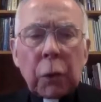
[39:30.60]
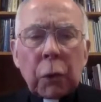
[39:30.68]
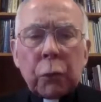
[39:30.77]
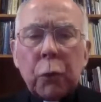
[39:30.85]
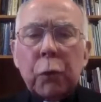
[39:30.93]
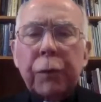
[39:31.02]

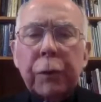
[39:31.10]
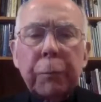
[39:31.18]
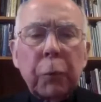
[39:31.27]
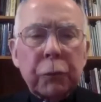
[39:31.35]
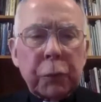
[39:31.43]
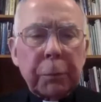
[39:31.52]
2 of his
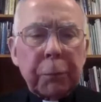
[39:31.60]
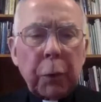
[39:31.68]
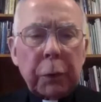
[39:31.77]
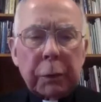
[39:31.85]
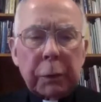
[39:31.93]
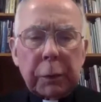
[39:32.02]
most
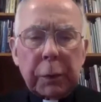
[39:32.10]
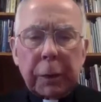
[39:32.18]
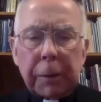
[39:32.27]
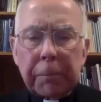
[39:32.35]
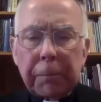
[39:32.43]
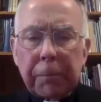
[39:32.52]
important
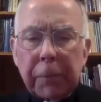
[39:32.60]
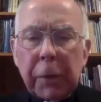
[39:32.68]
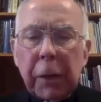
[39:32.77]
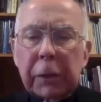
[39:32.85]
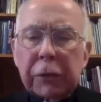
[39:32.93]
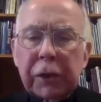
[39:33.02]

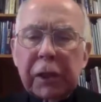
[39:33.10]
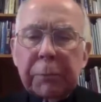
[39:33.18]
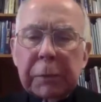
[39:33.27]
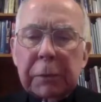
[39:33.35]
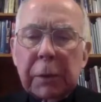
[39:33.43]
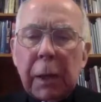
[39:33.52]

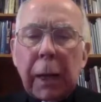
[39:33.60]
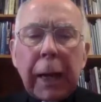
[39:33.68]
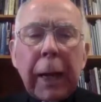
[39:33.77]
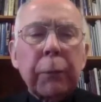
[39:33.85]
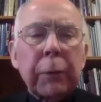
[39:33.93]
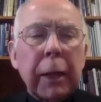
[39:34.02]
achievements.
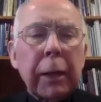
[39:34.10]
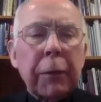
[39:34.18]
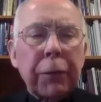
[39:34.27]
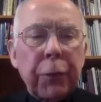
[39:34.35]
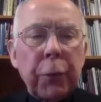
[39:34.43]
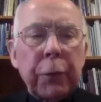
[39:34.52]
I would add a
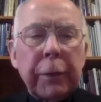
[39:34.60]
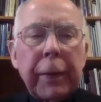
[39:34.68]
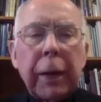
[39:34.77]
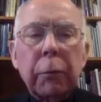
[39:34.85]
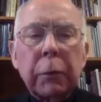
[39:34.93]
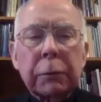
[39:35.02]
third, and
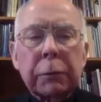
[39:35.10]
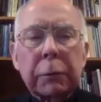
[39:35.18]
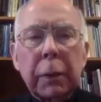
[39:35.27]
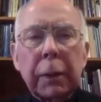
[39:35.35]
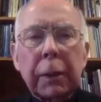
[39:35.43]
that was